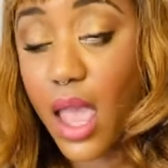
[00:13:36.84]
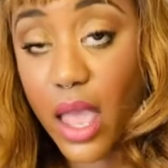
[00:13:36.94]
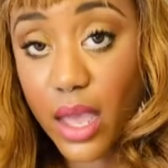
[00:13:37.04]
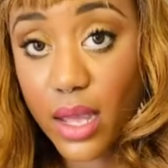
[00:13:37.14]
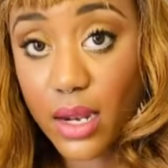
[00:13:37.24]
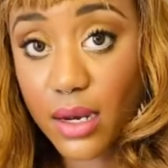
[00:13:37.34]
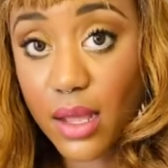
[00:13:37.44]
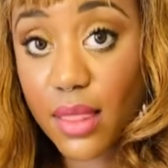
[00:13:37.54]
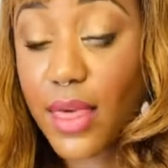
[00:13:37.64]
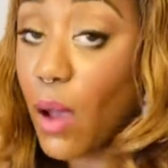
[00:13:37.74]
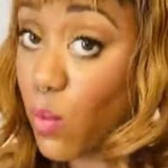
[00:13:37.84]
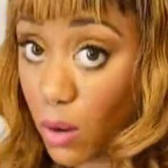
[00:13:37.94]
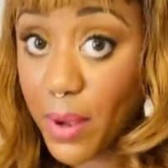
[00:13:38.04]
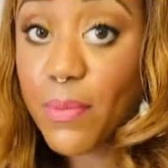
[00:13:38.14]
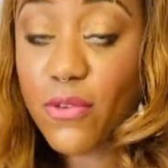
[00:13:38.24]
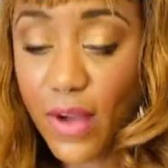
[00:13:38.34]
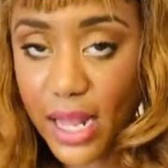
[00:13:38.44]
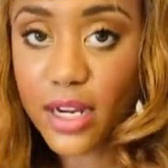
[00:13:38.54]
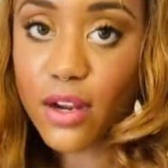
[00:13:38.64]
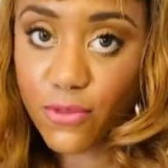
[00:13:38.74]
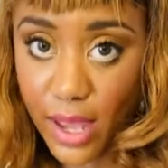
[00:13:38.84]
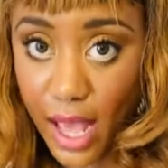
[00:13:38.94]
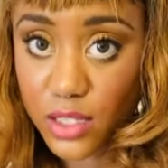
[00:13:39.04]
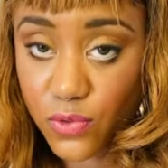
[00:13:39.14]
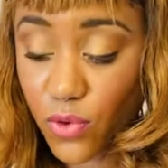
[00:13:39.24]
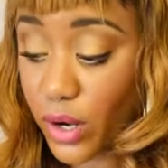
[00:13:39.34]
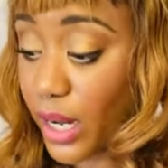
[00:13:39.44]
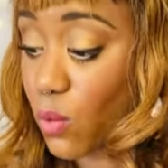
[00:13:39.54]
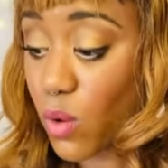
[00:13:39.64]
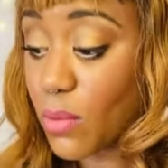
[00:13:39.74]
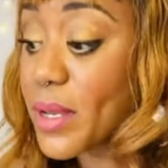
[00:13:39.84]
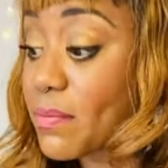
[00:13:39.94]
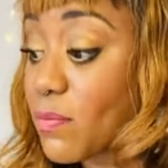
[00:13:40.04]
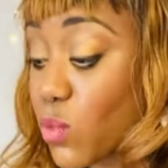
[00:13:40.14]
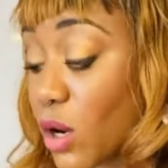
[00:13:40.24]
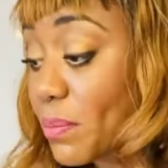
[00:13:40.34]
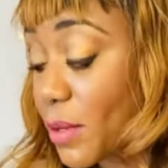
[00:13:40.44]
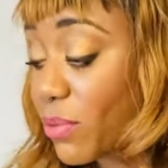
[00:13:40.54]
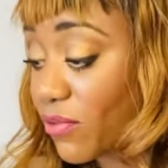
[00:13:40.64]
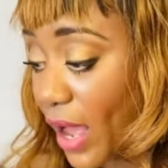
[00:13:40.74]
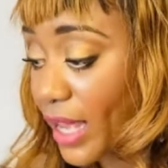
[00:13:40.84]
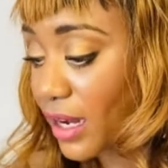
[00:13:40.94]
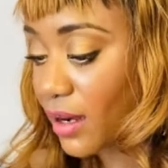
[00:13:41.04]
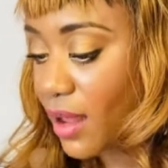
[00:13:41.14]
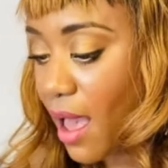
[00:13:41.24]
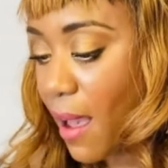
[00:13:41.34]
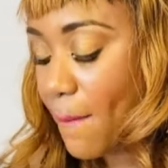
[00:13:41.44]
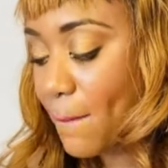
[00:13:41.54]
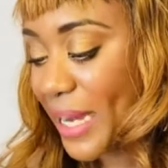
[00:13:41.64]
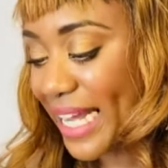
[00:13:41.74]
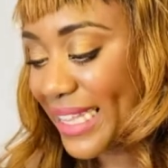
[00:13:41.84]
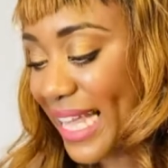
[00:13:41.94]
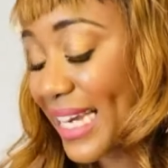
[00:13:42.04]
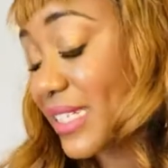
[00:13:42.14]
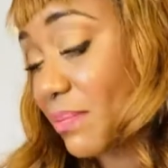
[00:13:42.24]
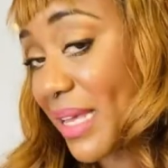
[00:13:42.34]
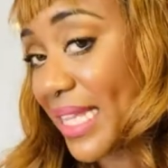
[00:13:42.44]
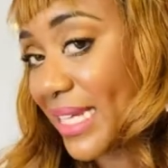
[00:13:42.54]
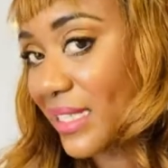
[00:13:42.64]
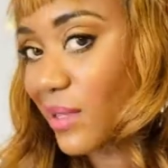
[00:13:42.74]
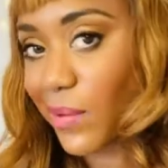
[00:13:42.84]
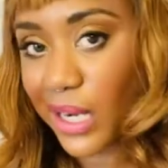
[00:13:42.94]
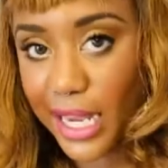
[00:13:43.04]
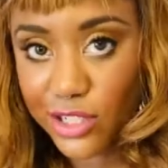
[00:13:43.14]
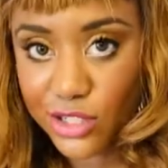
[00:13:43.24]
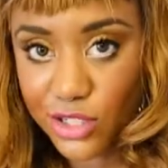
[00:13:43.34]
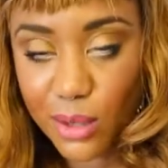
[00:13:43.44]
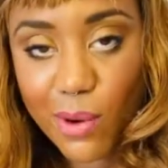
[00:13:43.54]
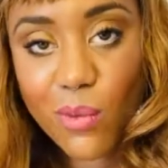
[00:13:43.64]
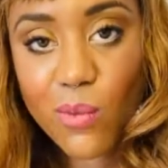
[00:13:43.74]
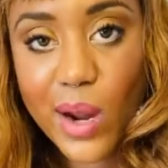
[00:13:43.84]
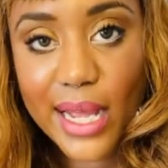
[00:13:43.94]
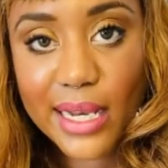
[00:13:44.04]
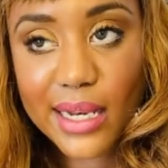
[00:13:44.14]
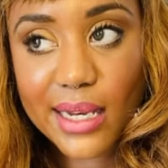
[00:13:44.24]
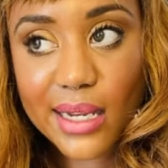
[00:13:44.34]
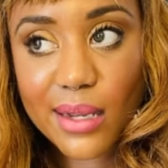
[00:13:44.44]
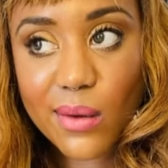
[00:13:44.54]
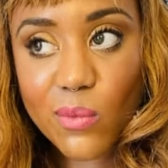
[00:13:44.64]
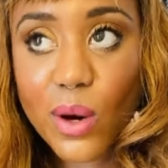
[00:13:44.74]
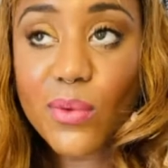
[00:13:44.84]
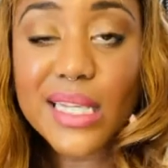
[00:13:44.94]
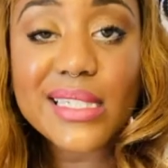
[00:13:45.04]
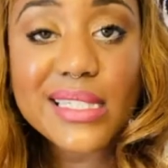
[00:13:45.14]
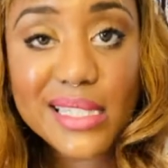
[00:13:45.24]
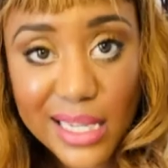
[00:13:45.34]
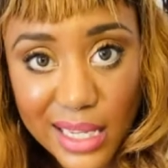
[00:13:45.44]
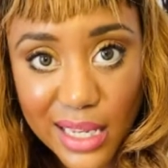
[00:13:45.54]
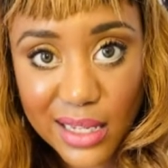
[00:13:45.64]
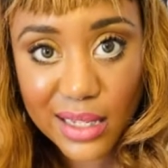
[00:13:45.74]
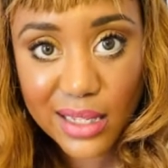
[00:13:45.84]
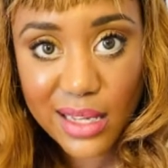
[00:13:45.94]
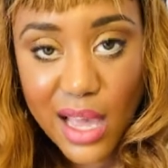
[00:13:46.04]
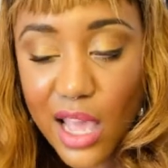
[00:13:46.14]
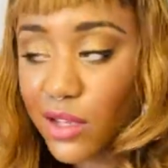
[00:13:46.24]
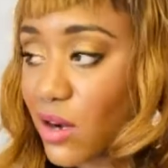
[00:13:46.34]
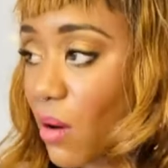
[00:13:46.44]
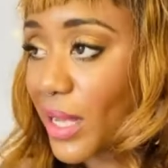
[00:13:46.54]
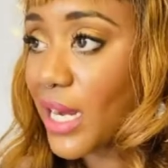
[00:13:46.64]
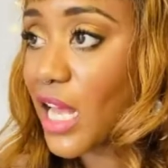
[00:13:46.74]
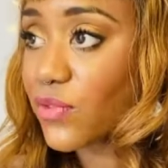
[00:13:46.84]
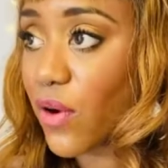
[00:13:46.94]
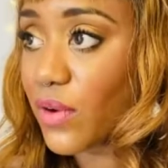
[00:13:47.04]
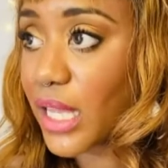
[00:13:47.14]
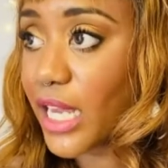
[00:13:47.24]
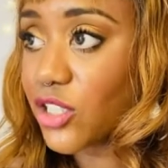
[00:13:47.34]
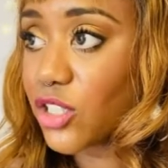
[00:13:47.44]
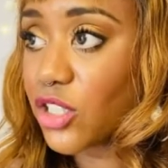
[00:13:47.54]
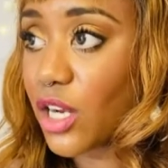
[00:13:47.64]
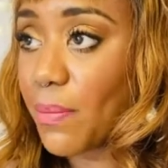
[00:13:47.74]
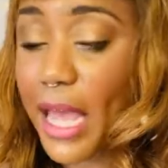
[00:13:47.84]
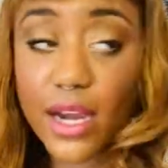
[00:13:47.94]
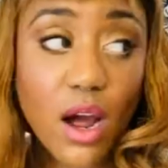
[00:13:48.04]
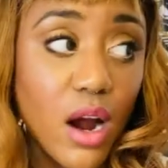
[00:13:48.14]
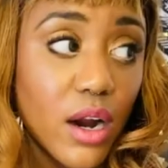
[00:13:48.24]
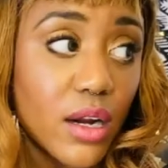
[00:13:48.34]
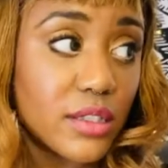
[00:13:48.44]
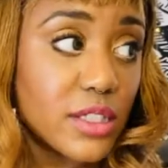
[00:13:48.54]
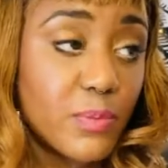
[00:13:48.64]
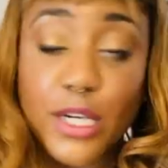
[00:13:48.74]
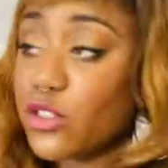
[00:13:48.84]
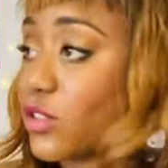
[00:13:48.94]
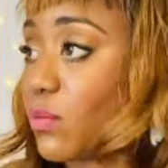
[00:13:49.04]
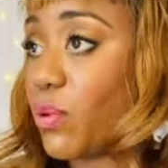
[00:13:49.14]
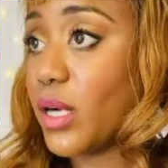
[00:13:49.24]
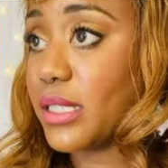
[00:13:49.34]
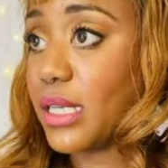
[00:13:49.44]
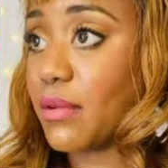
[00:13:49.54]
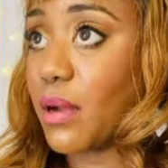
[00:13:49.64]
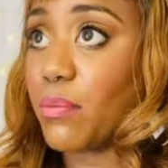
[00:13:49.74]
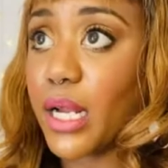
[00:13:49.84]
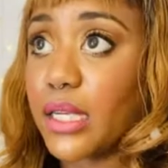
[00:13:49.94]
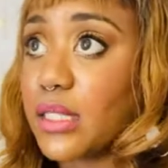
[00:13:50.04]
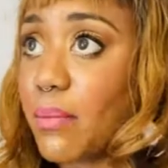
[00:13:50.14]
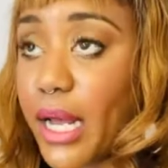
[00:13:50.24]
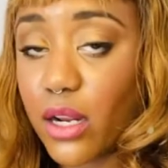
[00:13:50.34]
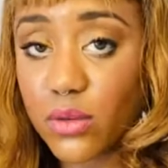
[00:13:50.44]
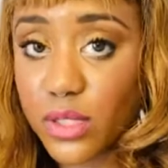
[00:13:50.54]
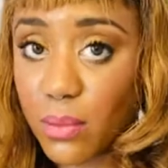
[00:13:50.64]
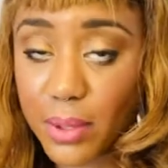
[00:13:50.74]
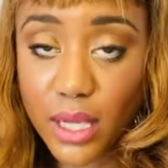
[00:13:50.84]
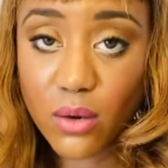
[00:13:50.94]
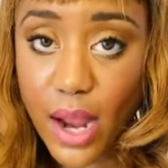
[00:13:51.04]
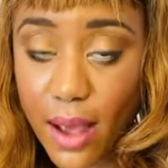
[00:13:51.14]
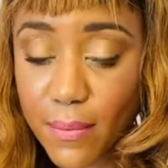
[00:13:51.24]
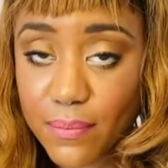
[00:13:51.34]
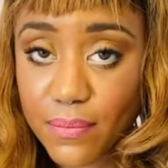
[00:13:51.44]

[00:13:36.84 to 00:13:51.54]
And that will be provided if we ask for it. It will be provided. But that doesn't mean that it's the relationship or what we're really seeking. You know, we can ask for a relationship and our spiritual support team can bring us somebody who's complete crap.